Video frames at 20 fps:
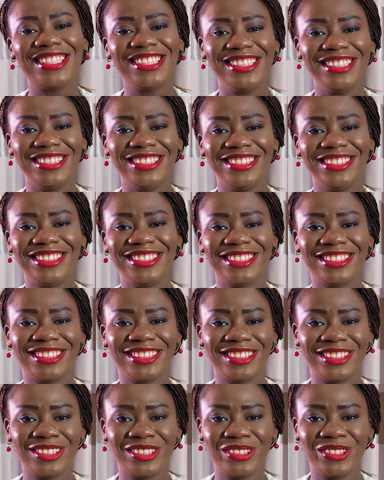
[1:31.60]

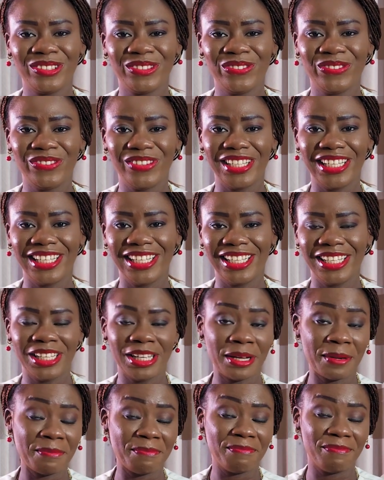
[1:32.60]
is where
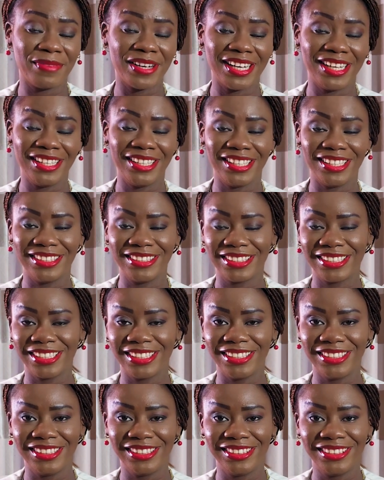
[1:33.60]
buying and
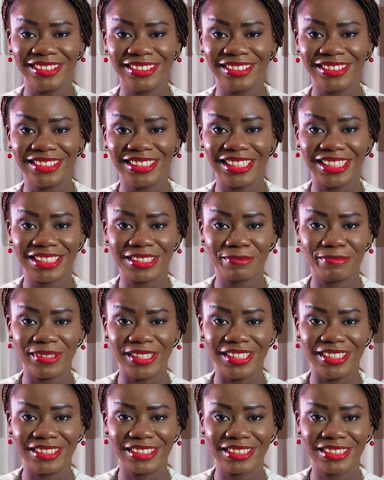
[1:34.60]
selling takes
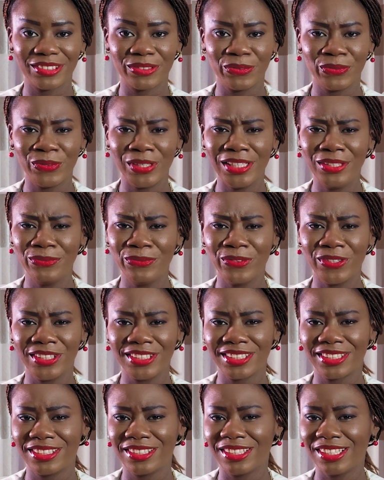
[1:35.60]
place. When was
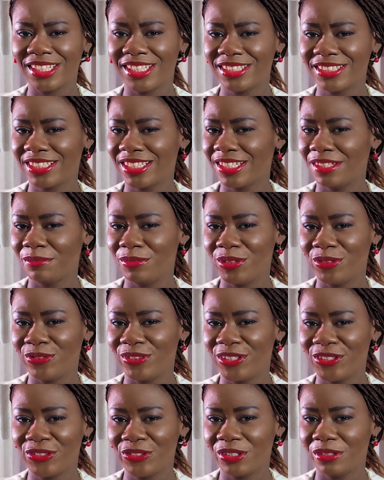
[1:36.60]
the last time you
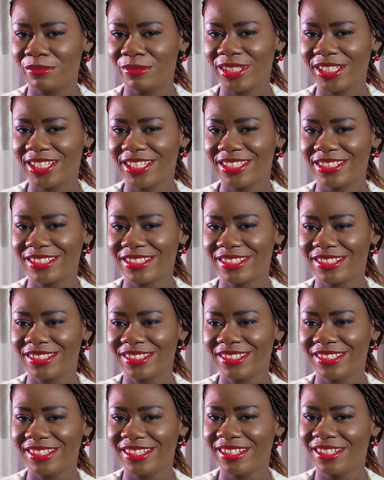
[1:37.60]
went to a market?
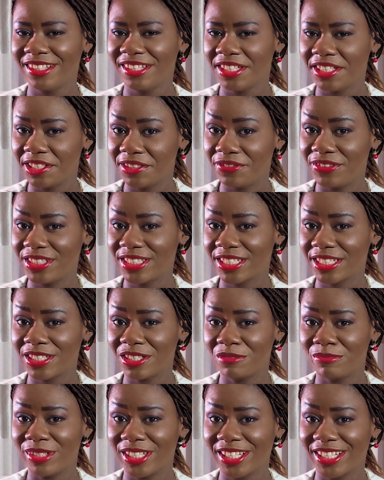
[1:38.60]
A physical
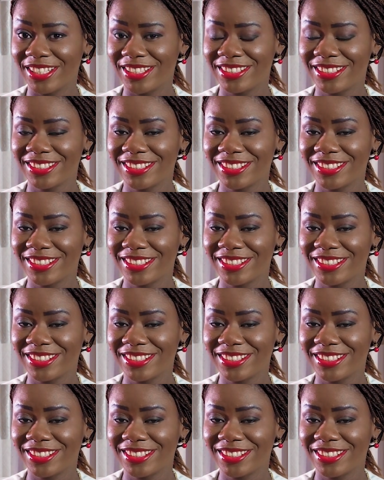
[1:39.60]
market?